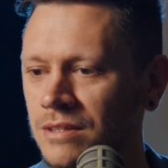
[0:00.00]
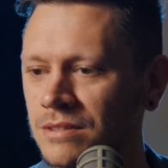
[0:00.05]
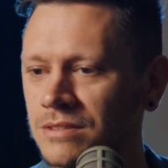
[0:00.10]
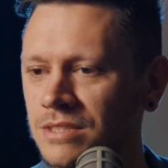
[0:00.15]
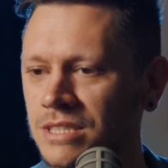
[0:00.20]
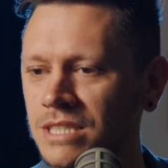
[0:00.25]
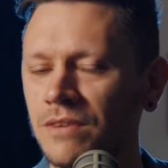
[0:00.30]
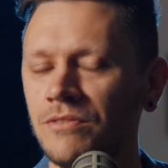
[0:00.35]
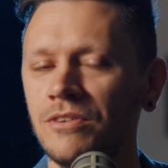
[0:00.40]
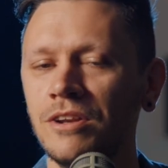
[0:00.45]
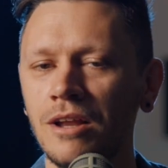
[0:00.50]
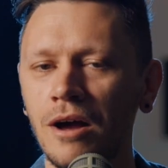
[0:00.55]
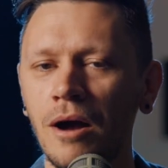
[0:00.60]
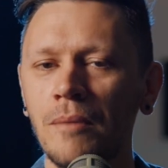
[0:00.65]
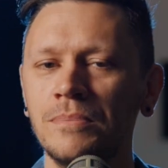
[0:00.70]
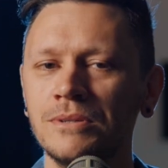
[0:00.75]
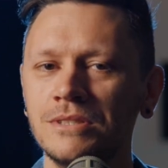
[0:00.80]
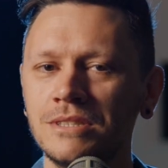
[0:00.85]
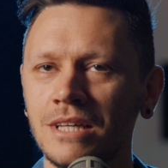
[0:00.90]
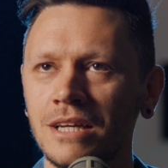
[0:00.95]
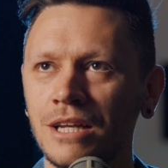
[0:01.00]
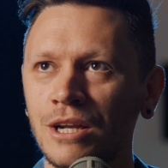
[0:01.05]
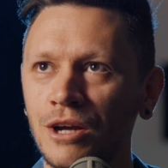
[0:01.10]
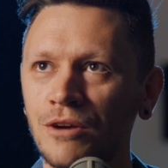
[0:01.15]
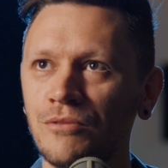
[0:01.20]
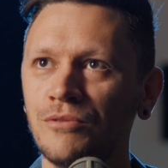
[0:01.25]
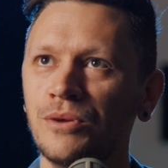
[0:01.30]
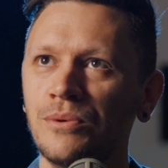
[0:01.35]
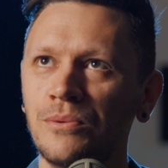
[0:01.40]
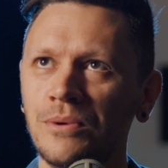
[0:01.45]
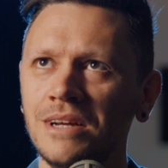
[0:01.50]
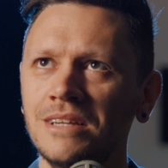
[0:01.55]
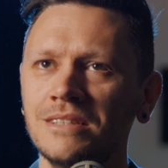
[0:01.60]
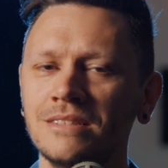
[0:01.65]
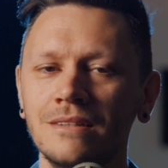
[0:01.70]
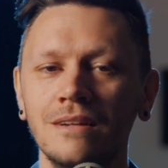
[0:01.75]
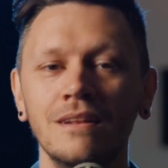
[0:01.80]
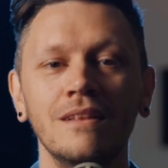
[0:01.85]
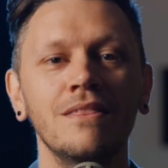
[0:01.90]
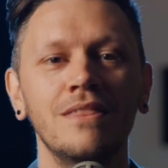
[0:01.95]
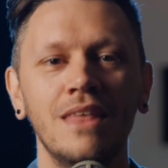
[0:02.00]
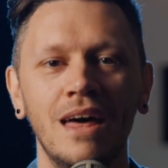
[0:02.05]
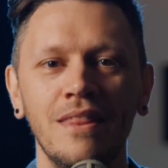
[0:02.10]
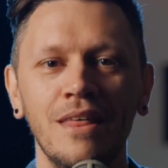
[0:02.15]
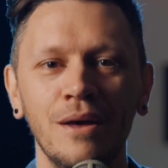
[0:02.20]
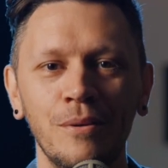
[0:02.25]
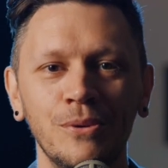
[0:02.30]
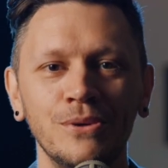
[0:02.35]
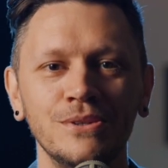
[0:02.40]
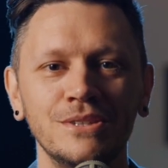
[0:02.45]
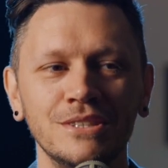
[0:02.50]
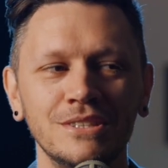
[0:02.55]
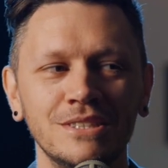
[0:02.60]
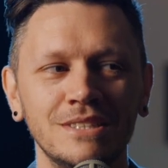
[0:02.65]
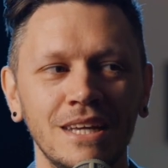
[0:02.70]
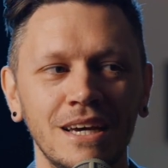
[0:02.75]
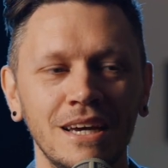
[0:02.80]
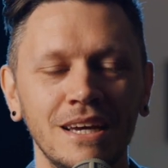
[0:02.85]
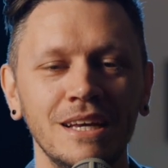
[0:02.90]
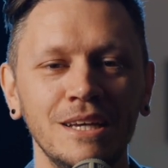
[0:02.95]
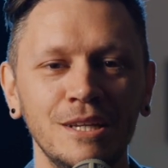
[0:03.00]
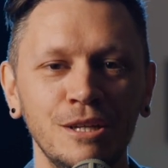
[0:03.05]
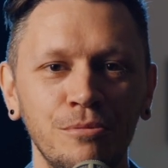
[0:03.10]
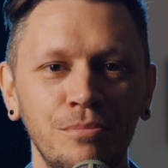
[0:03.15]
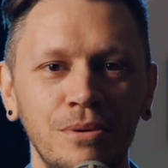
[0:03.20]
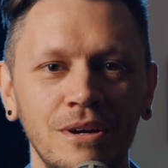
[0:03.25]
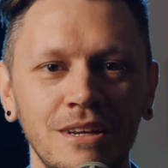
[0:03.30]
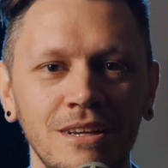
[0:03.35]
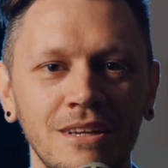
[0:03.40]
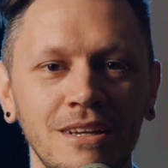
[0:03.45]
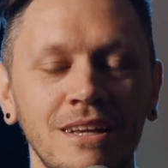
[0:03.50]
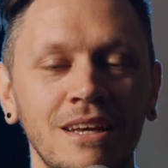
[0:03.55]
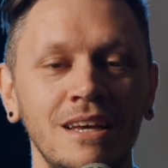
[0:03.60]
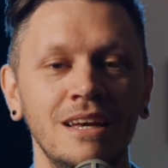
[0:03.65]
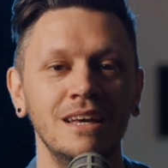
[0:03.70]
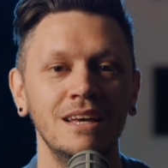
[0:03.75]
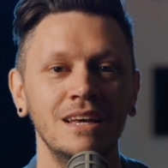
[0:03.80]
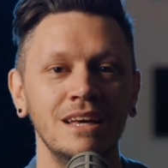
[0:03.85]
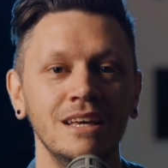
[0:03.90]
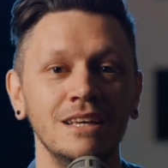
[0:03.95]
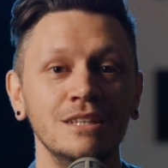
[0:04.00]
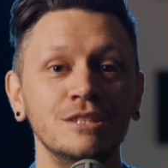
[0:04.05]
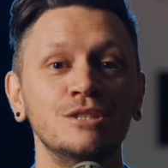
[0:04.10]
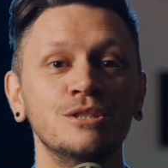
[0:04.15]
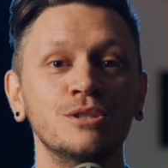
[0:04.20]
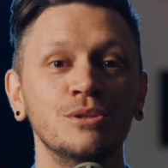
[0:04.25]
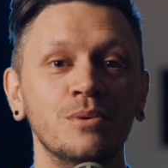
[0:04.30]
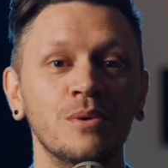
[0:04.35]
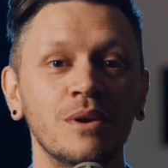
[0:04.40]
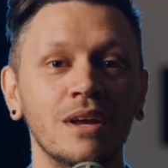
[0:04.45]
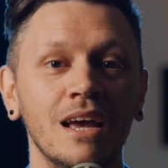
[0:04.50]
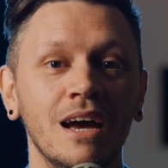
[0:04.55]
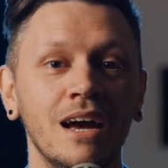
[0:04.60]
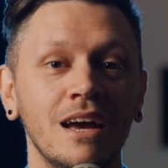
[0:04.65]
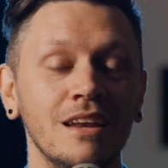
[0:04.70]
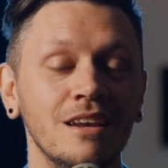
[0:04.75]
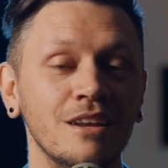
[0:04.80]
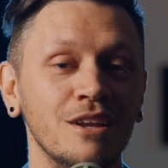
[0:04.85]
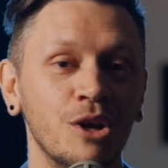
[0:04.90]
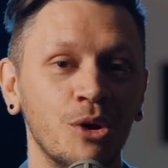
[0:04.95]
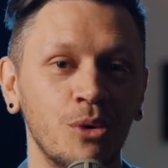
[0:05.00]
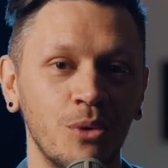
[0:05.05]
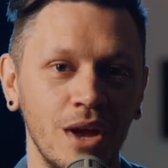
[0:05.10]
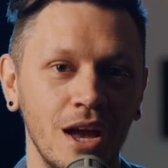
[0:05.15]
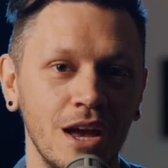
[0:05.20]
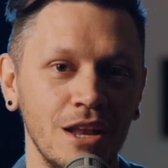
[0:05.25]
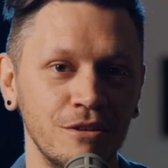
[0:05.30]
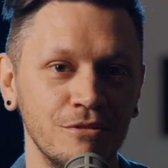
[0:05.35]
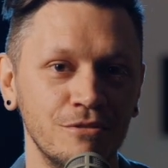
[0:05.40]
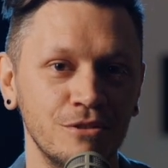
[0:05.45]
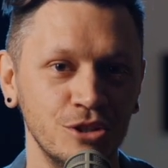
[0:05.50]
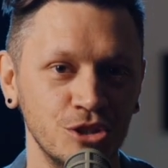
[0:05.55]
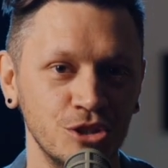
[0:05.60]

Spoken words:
79% of the reason that they want to stay independent is to regain creative